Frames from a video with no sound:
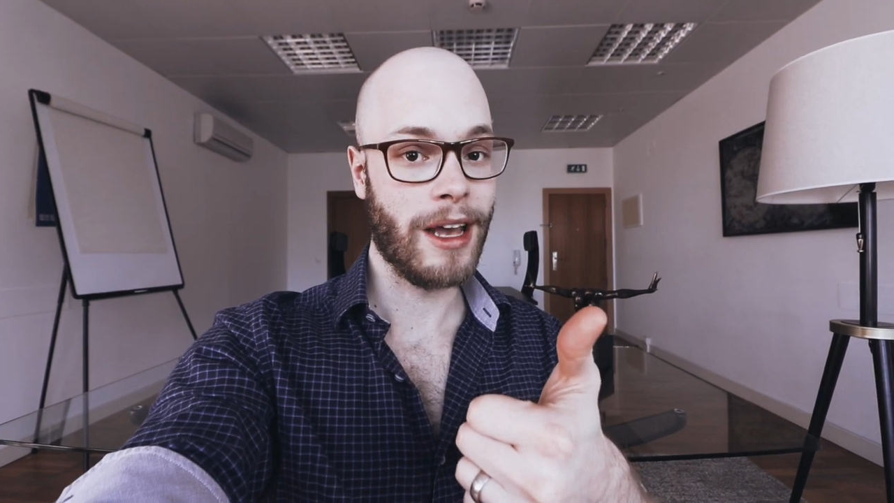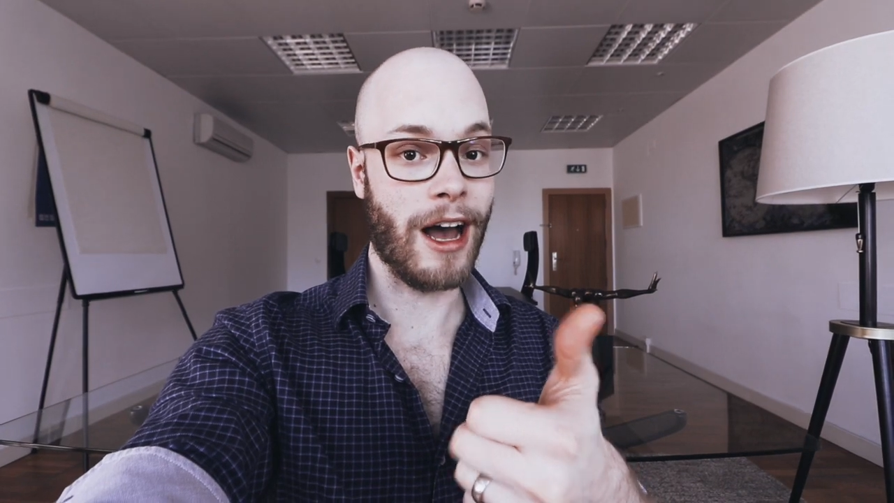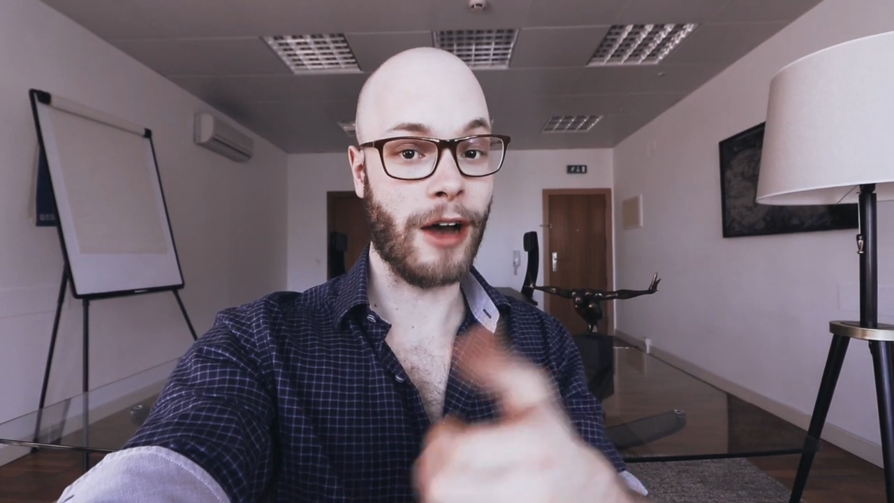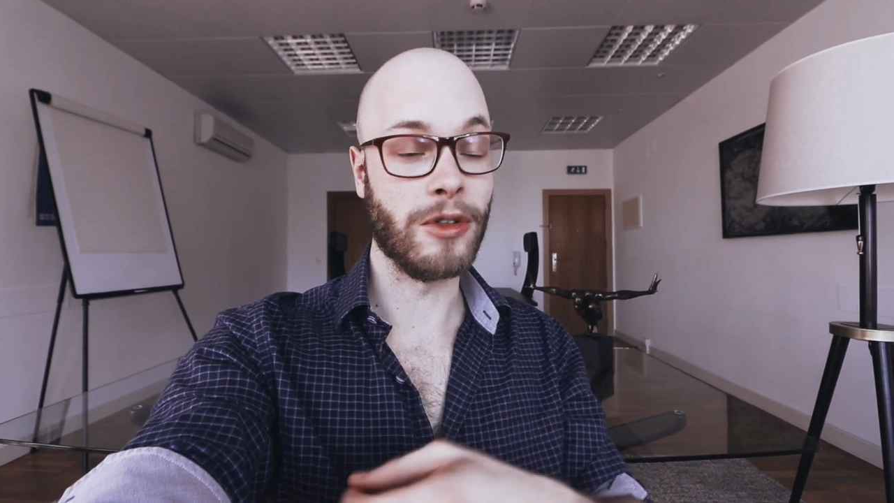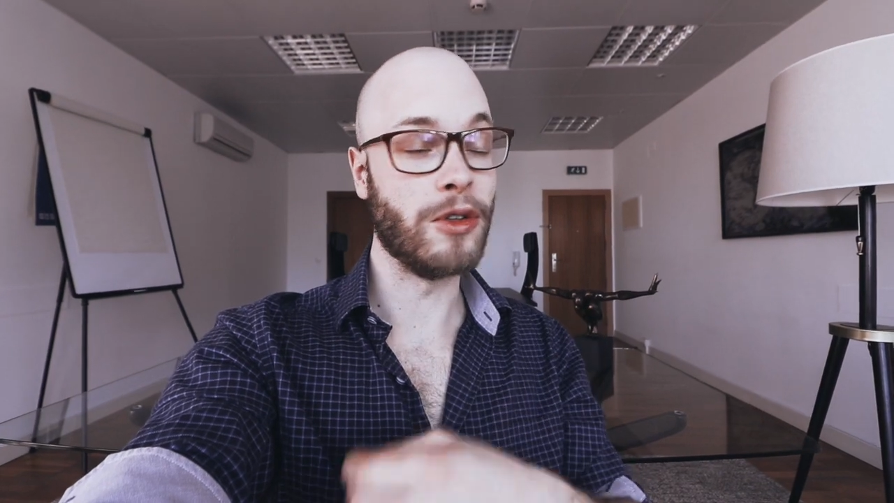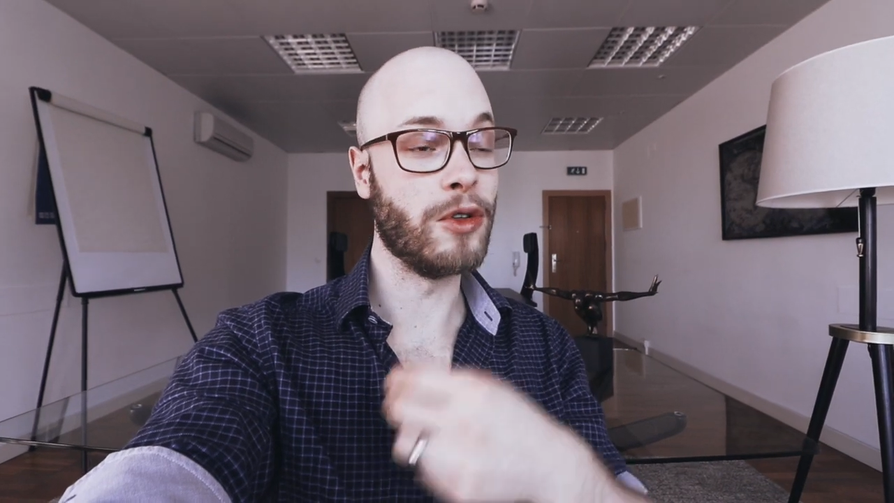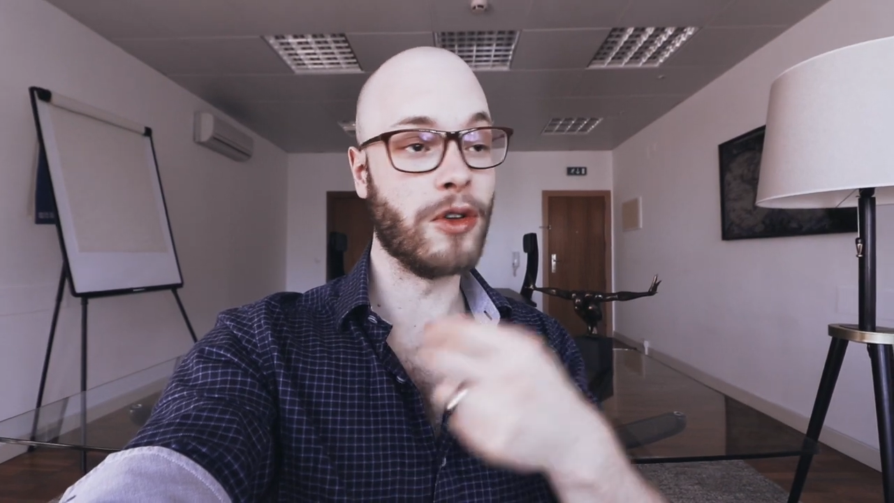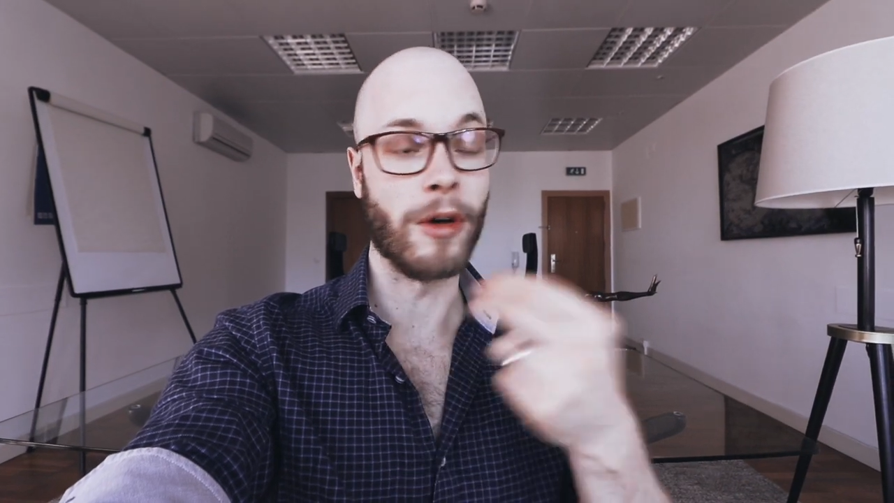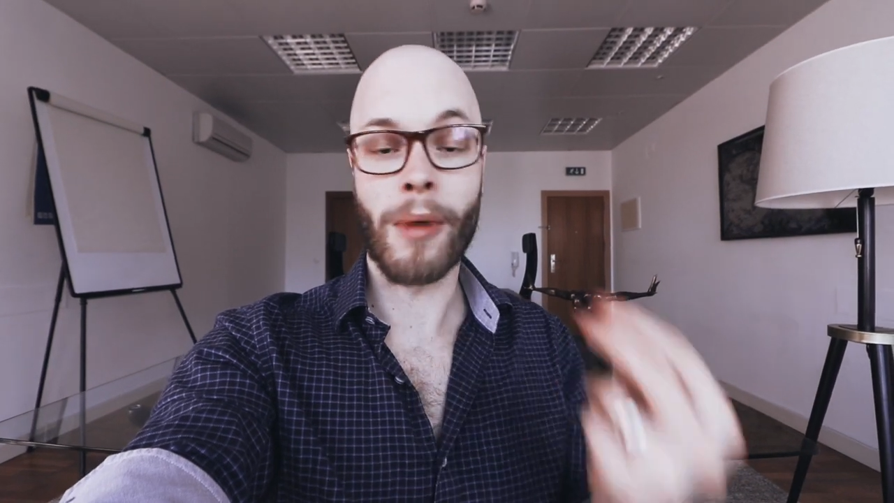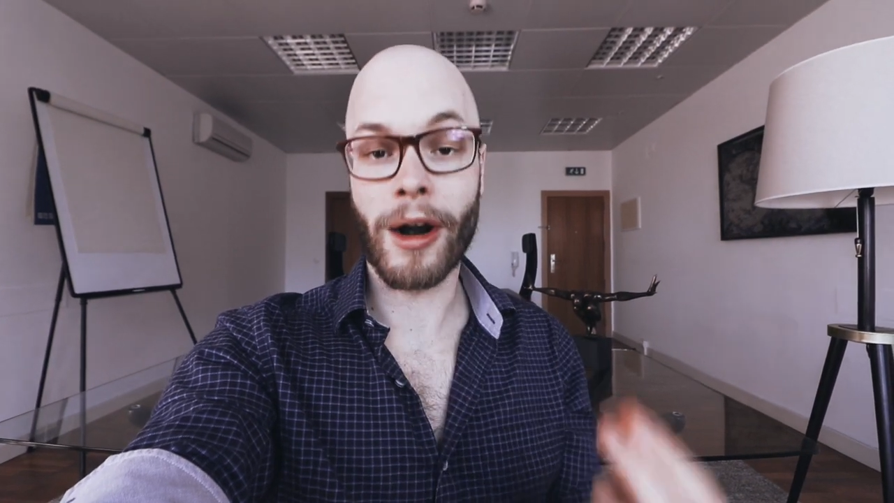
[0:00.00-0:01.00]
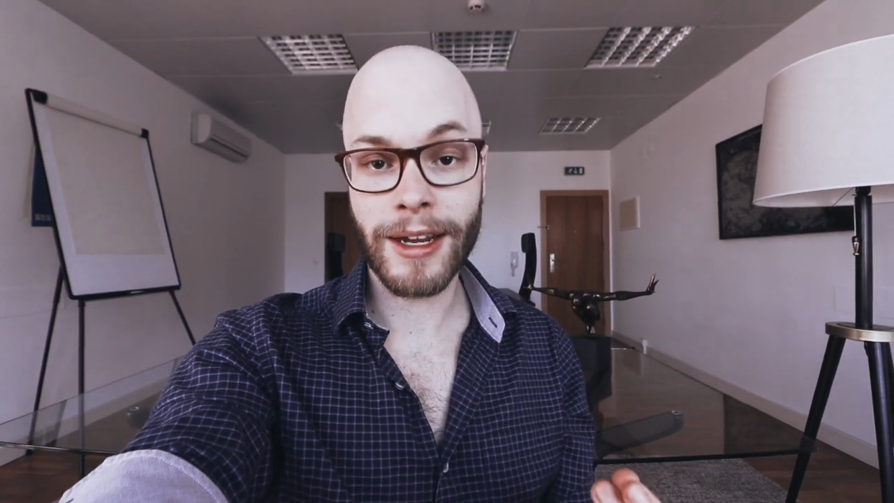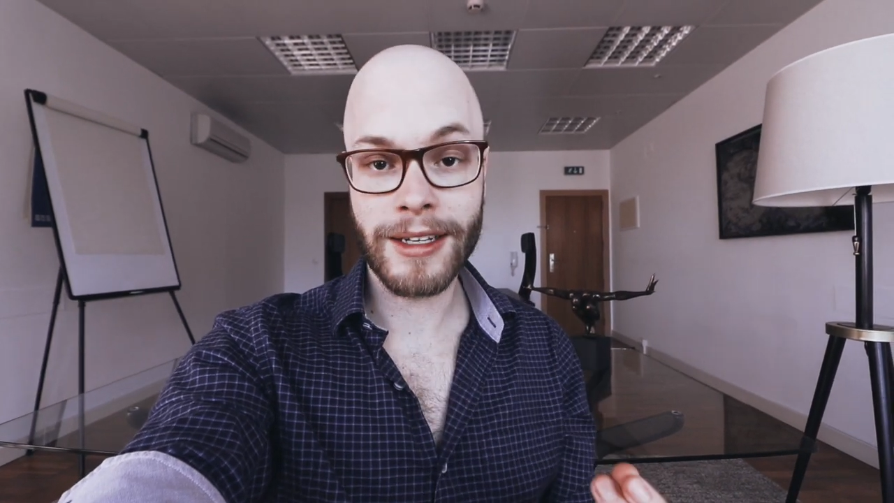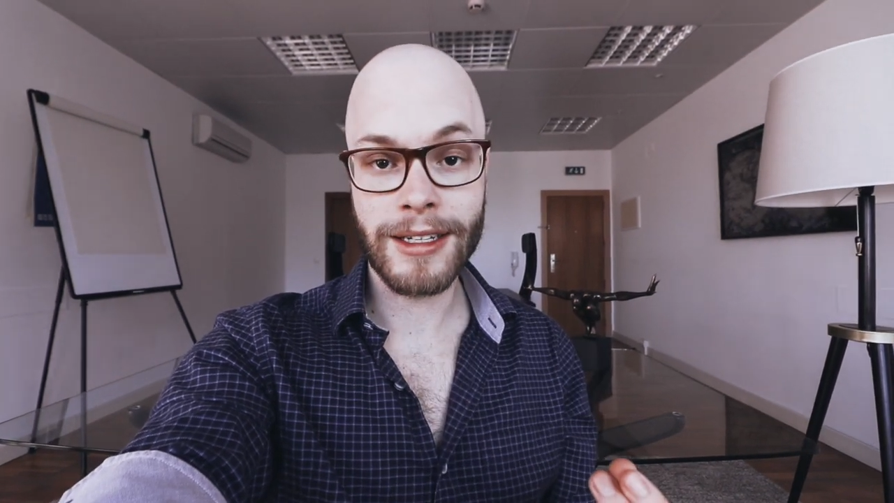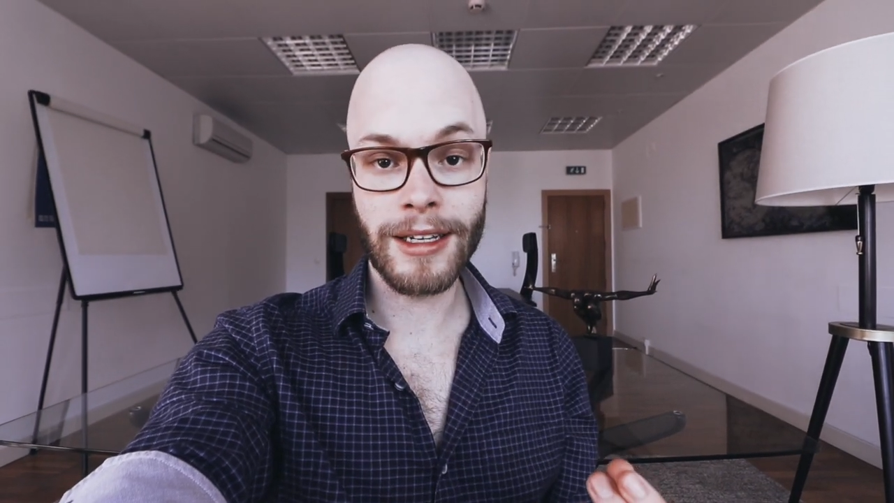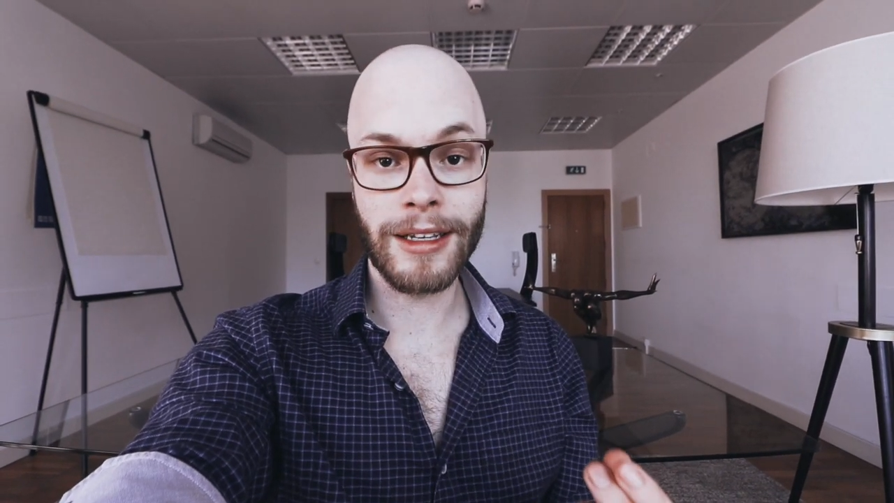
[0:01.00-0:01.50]
how you do your
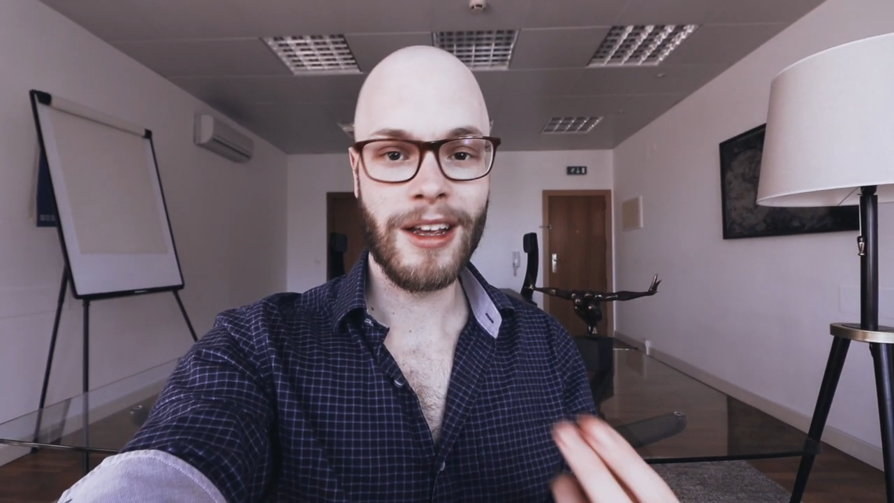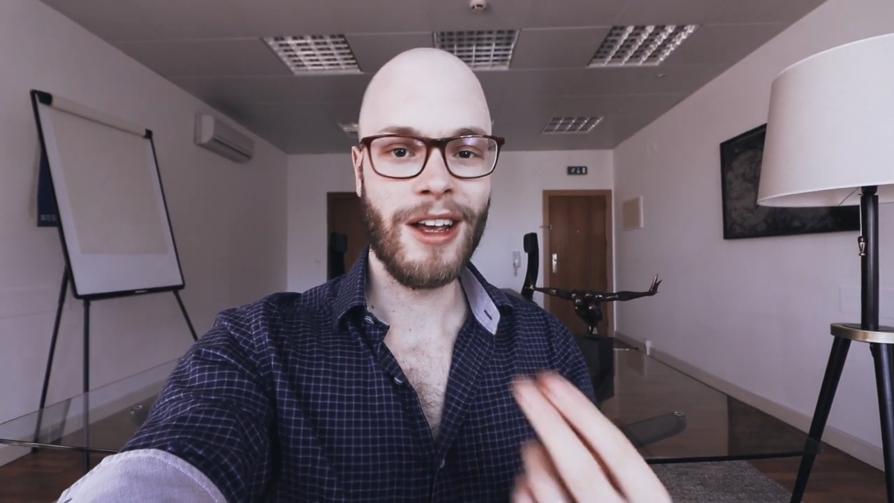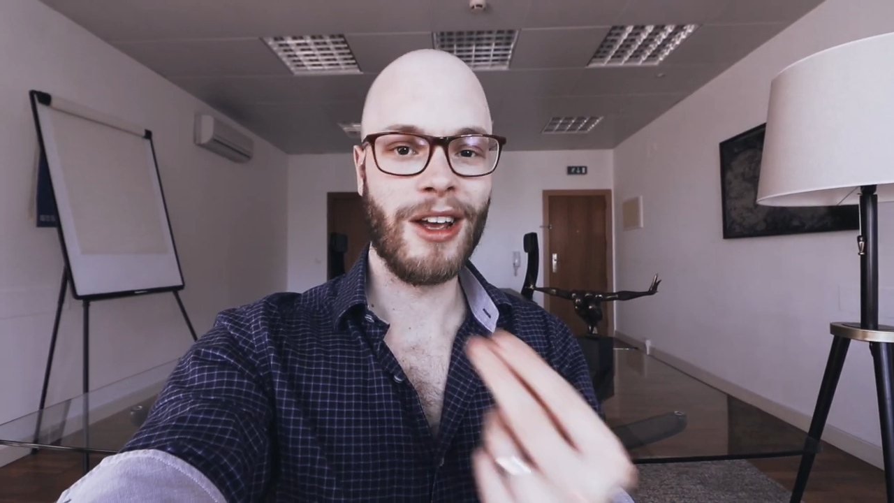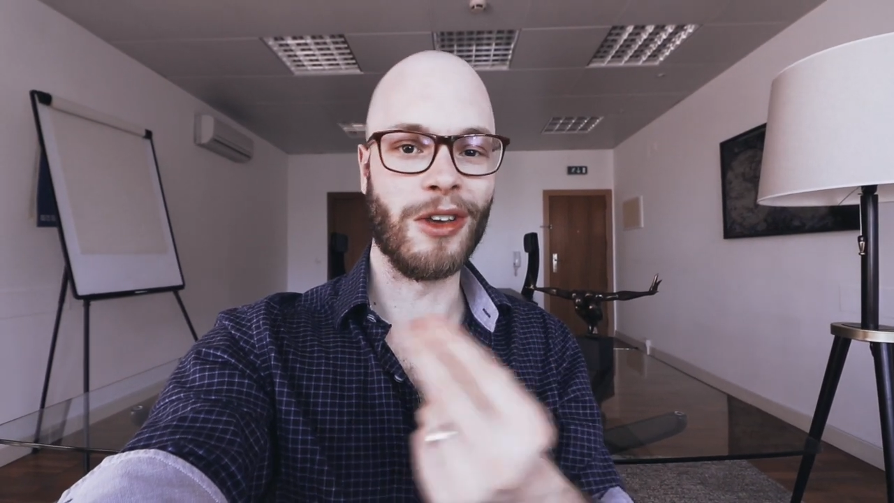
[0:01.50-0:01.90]
marketing,